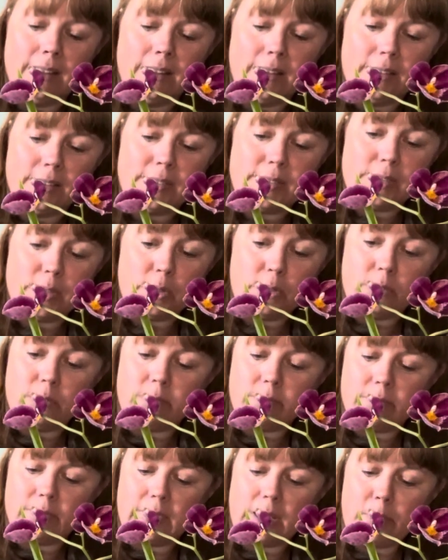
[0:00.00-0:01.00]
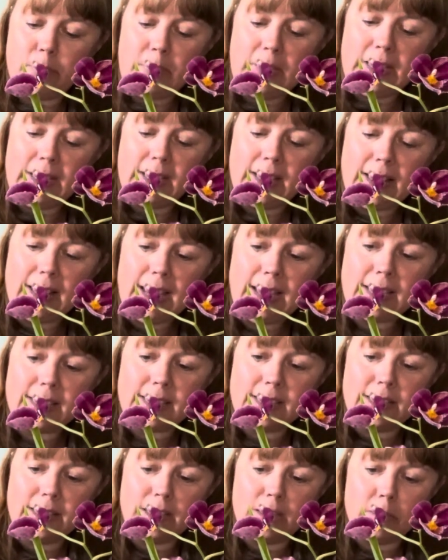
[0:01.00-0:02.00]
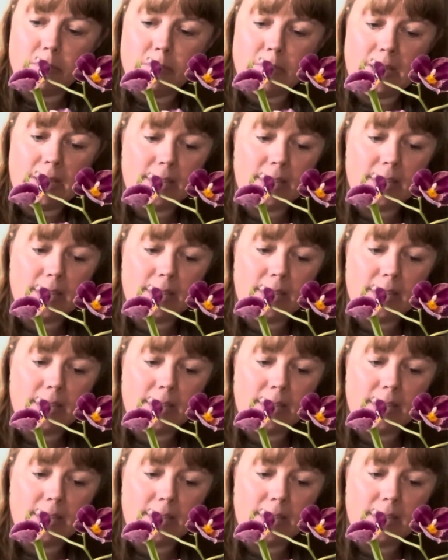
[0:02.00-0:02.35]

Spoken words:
So I've been collecting them